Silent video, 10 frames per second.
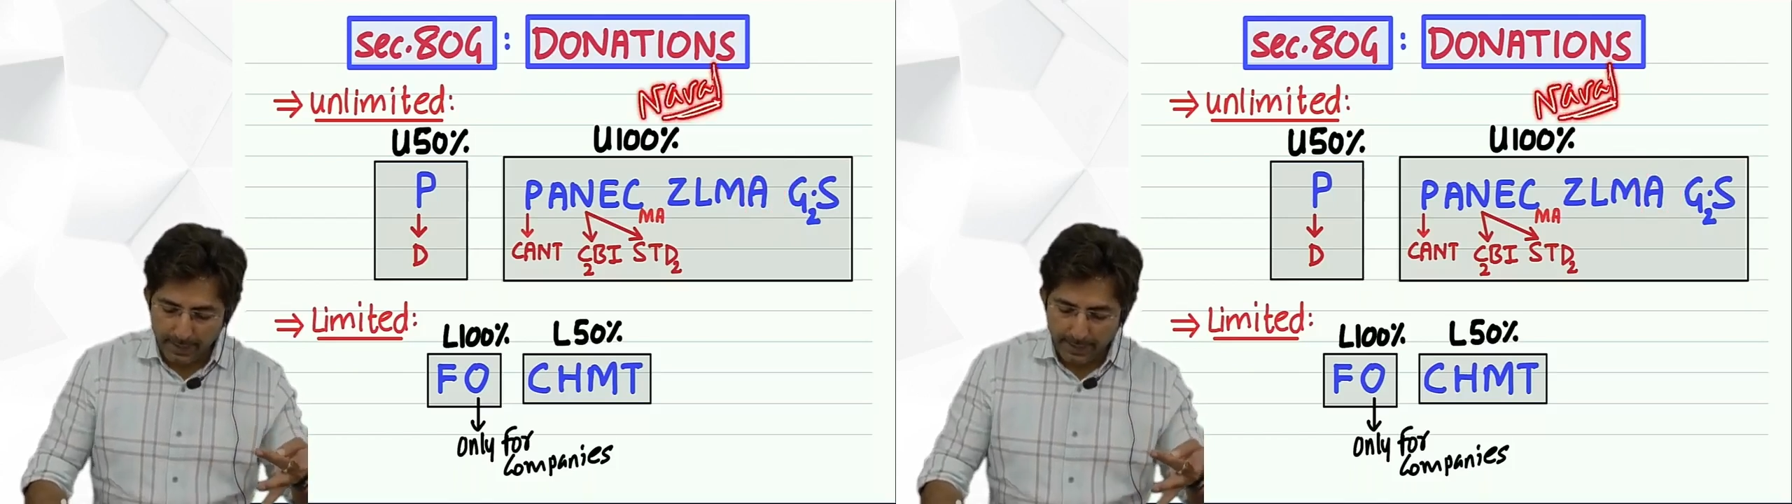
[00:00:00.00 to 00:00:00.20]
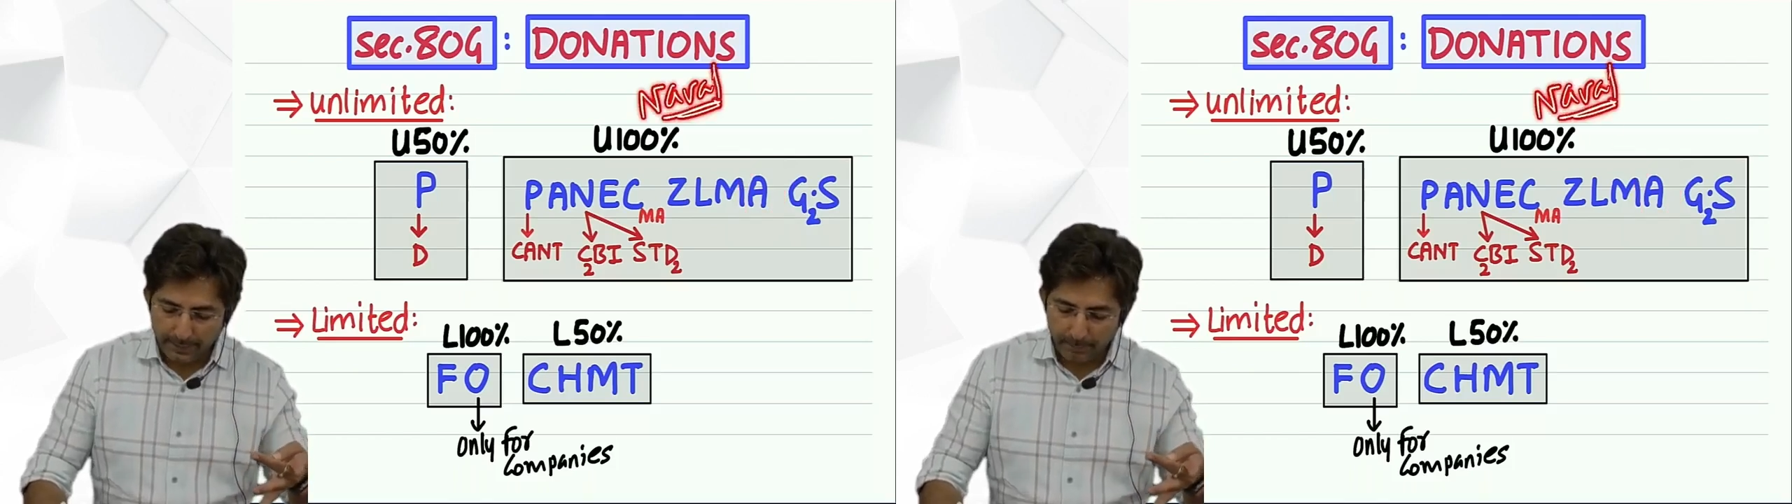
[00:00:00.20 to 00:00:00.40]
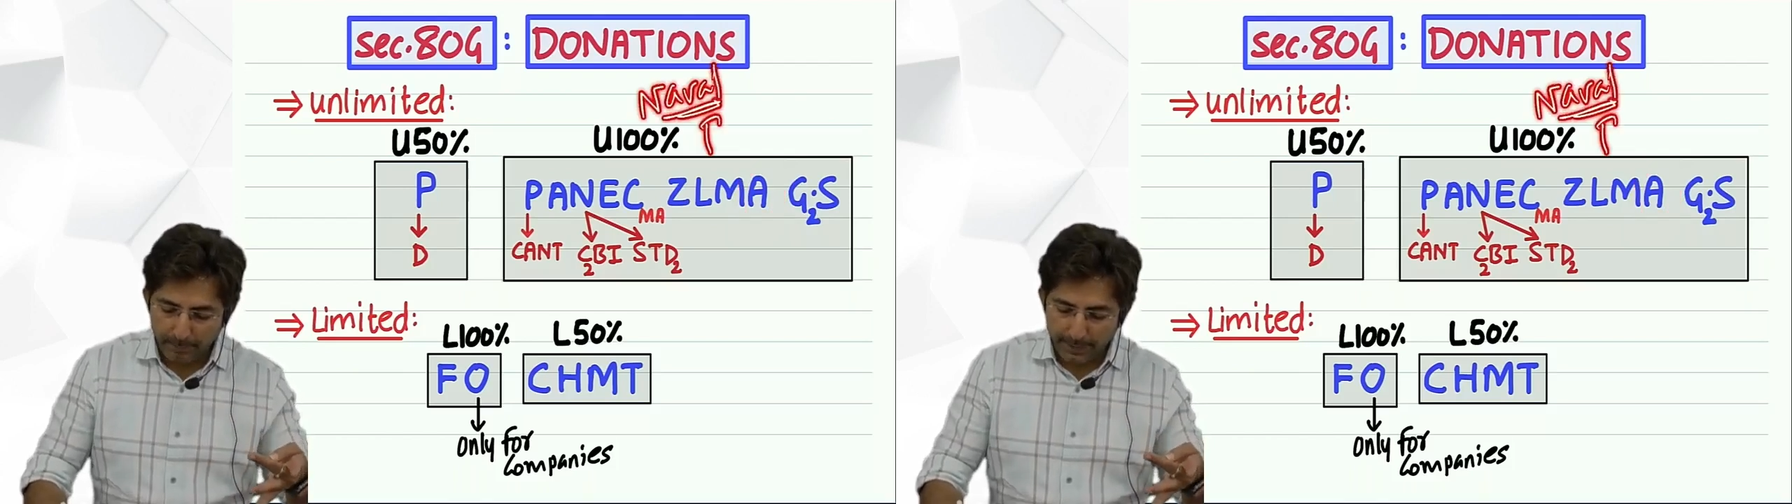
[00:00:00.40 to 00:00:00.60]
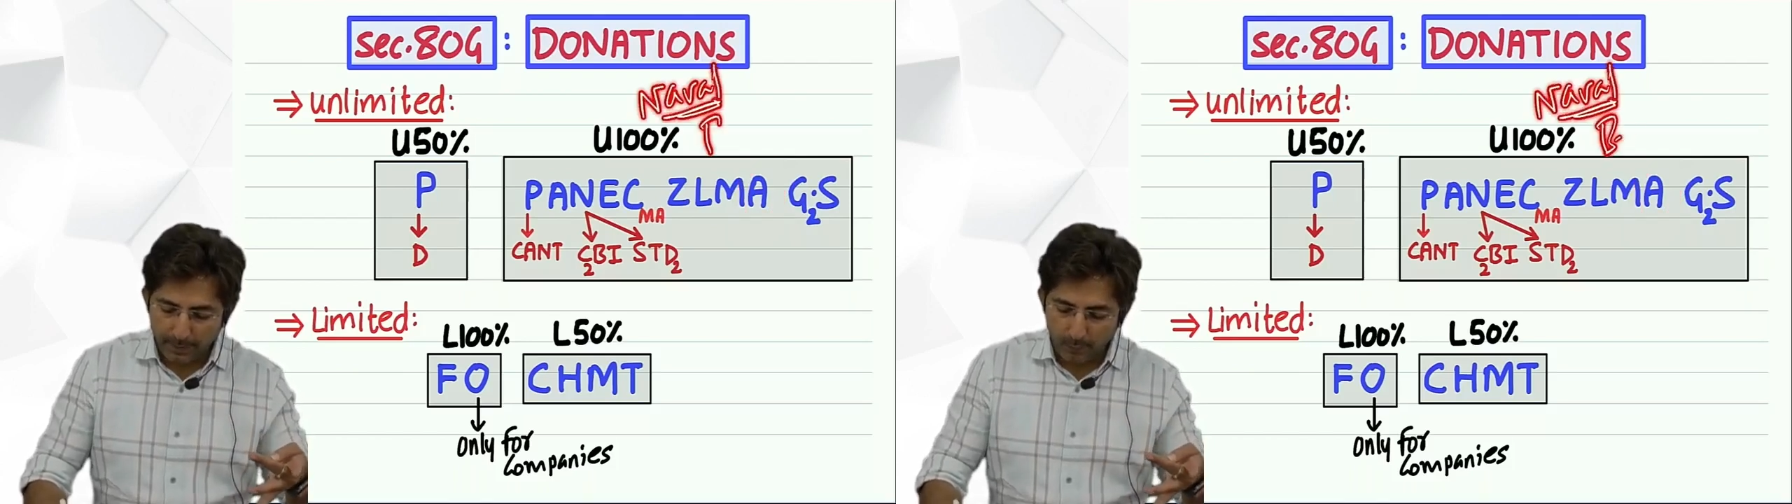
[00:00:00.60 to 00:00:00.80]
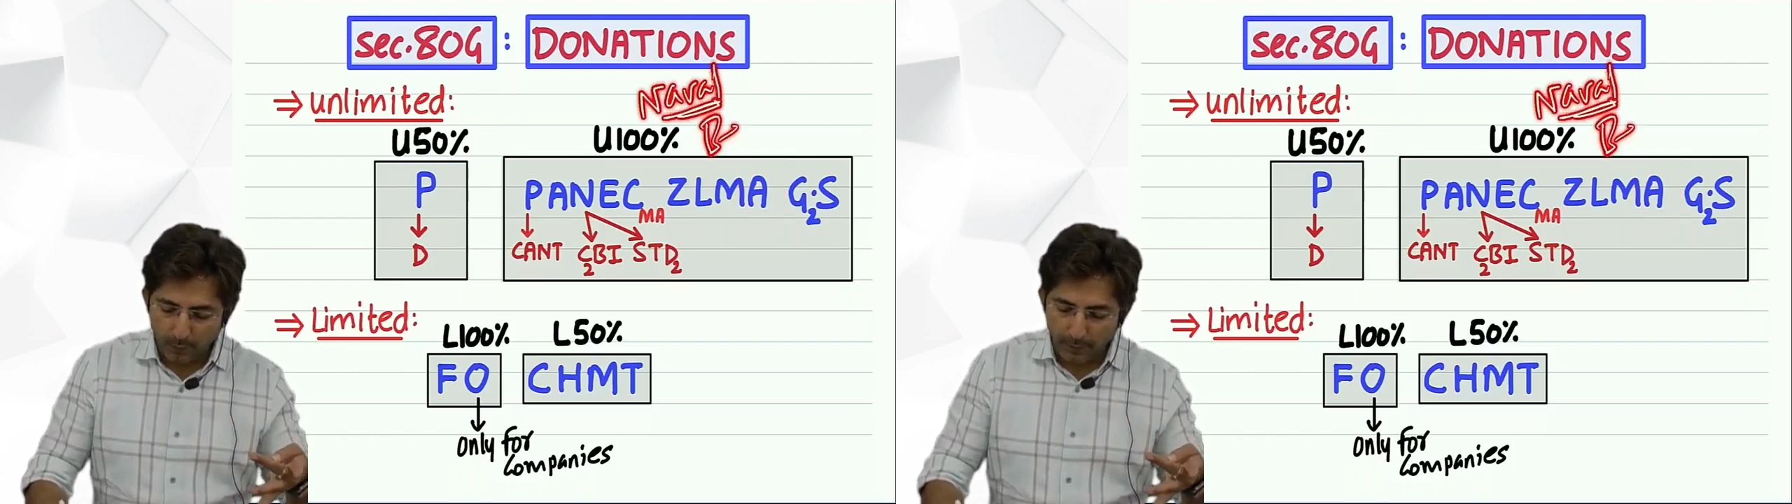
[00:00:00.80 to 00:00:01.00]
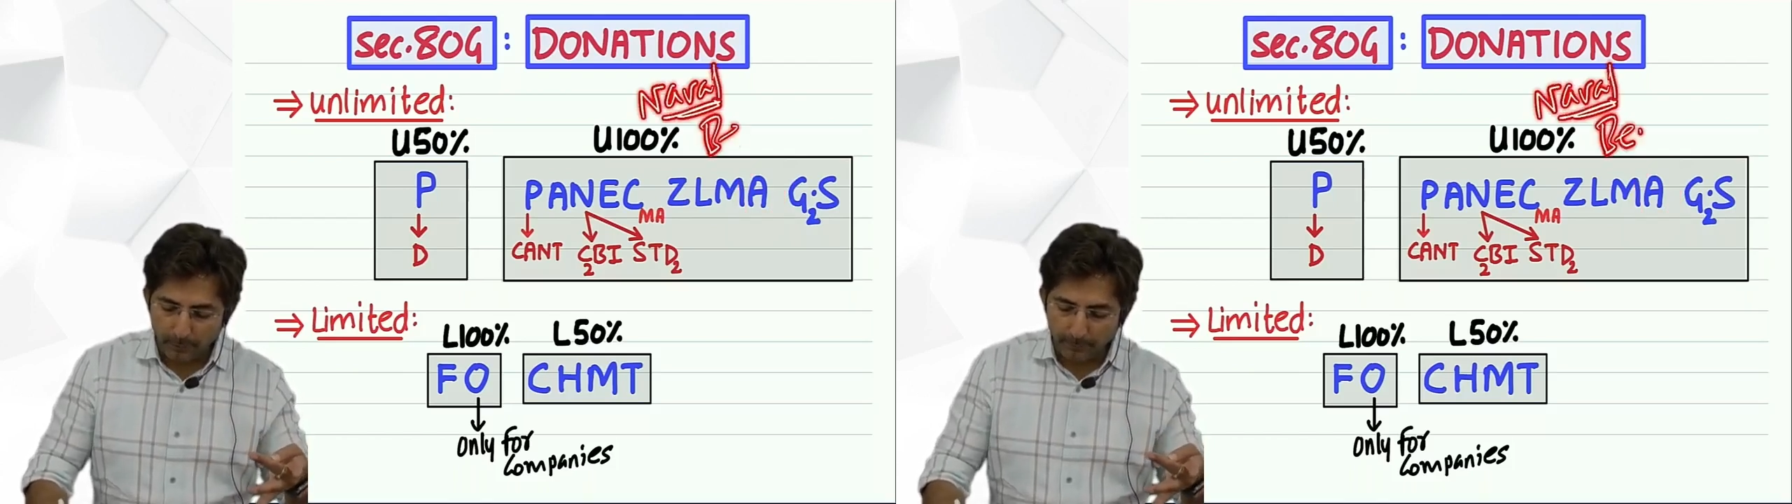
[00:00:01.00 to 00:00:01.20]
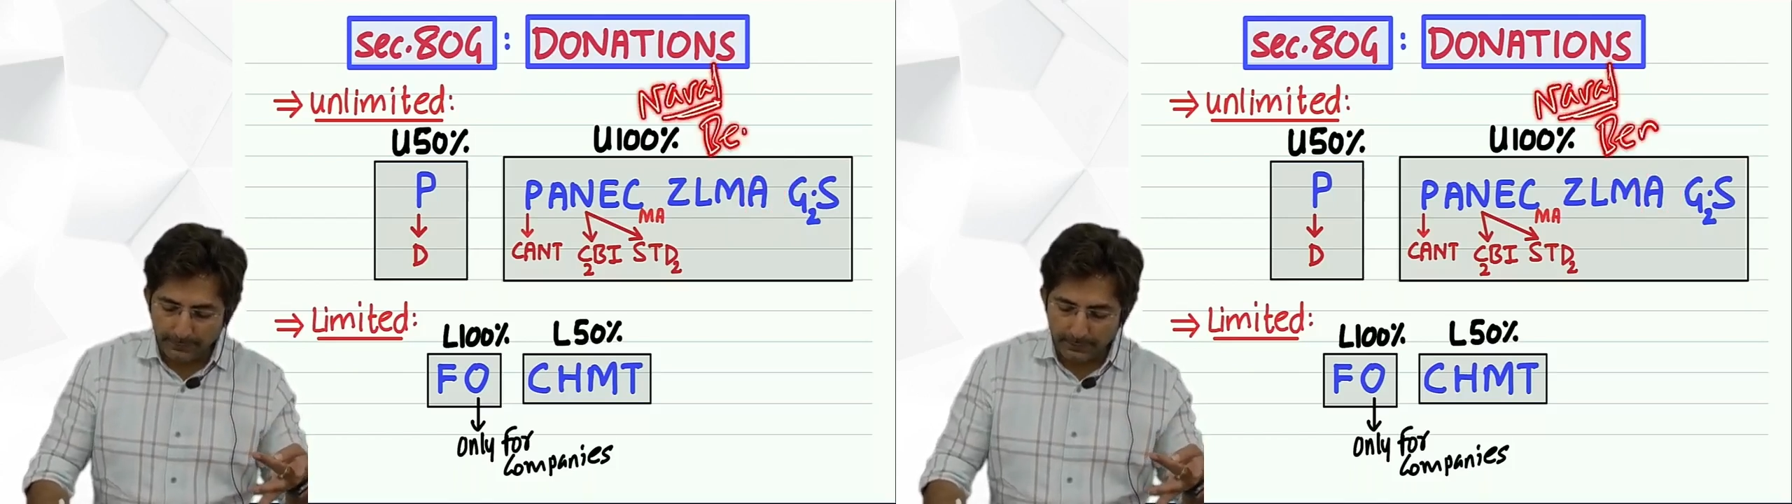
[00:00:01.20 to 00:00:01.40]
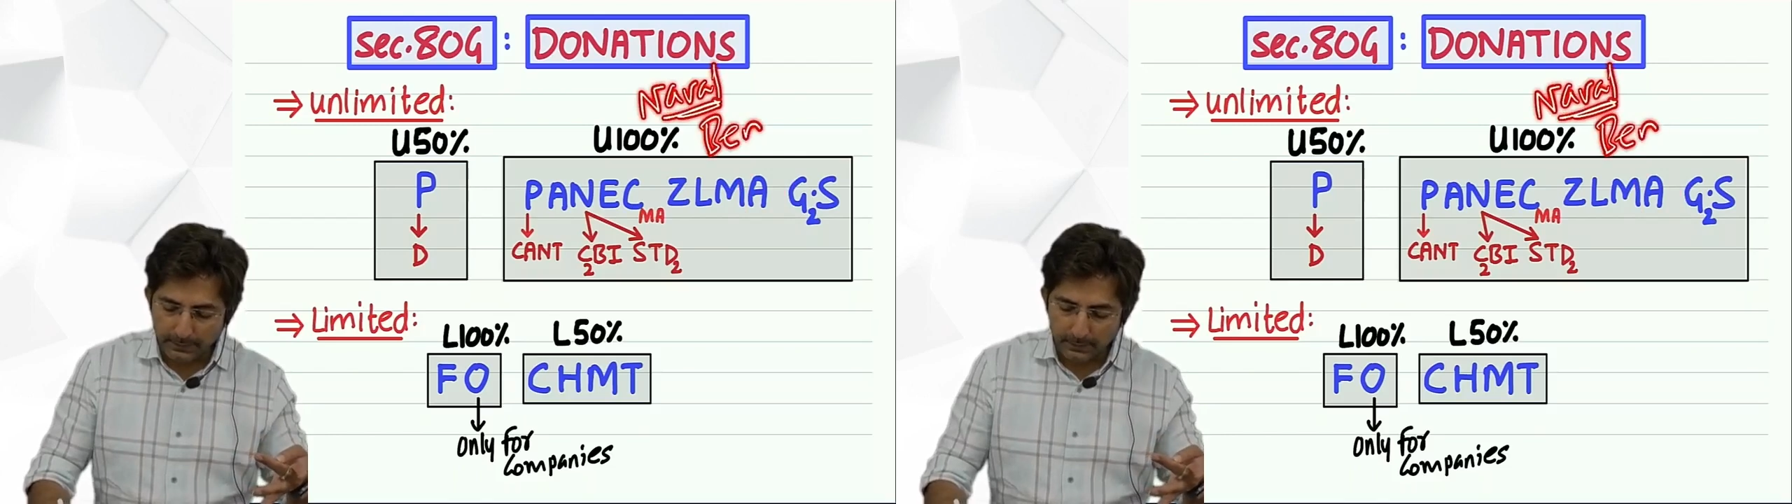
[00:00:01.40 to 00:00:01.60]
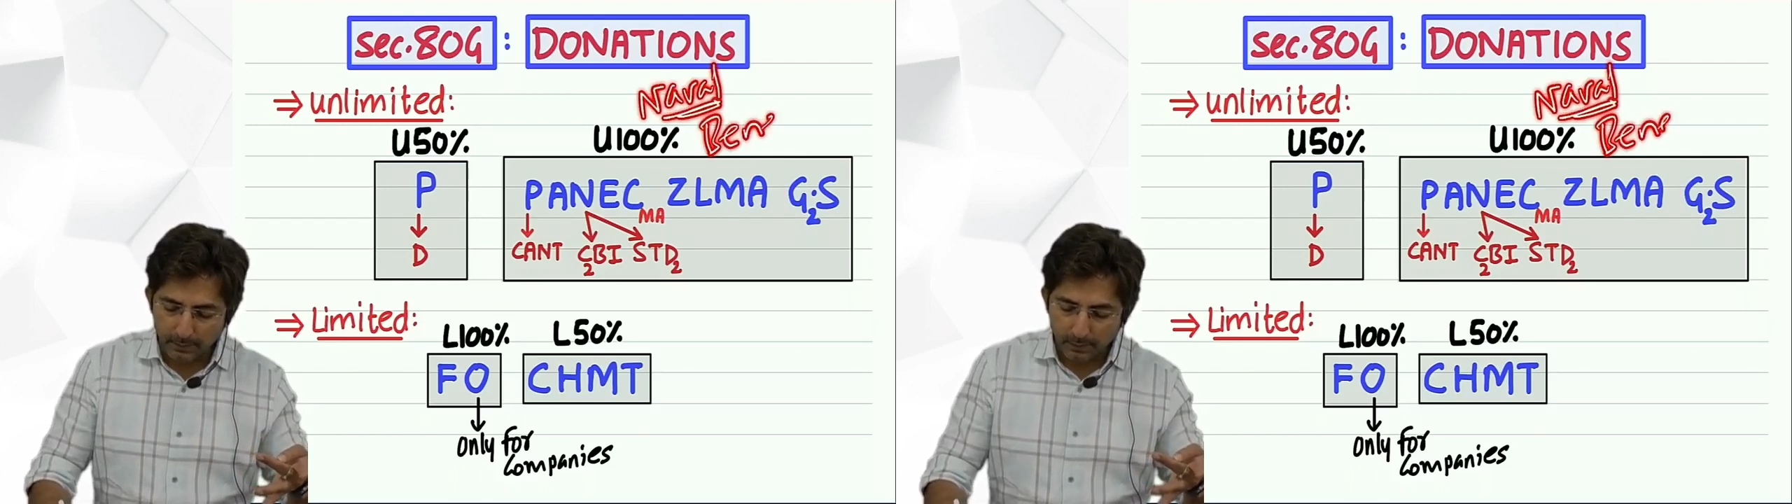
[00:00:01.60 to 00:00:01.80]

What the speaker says: and benevolent means